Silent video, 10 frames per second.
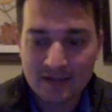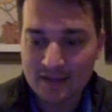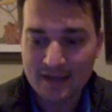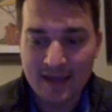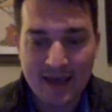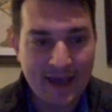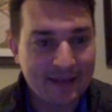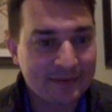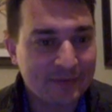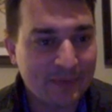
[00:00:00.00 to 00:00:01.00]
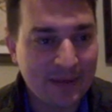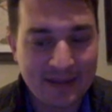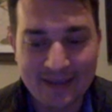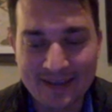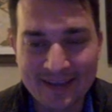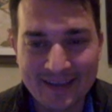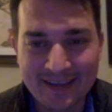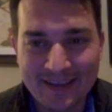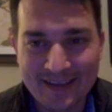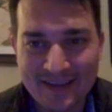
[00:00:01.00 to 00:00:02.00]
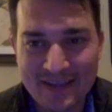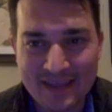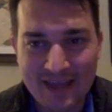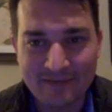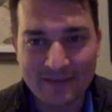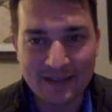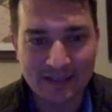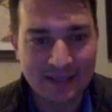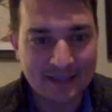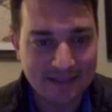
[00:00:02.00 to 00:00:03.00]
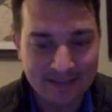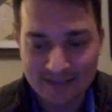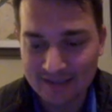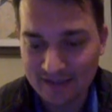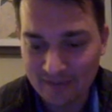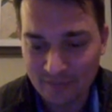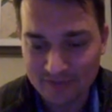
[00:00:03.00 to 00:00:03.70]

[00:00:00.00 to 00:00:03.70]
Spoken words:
Yeah, so you get that feeling when